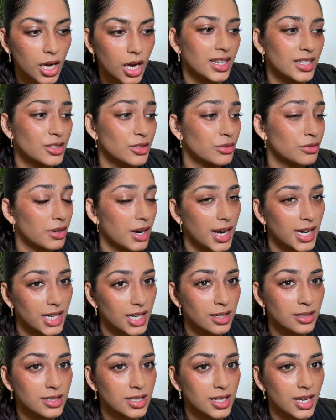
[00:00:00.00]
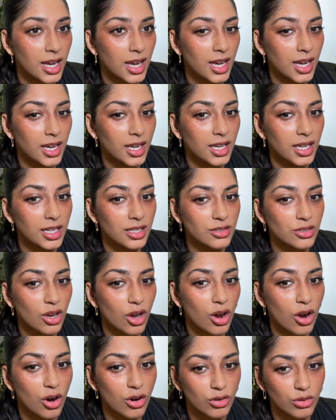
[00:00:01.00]
It's raining today, it's a
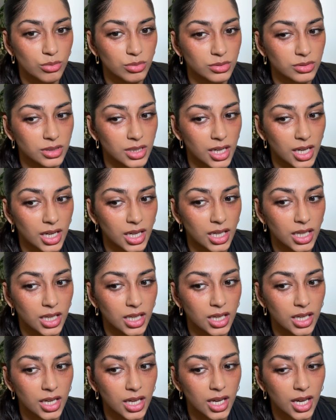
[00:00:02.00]
horrible day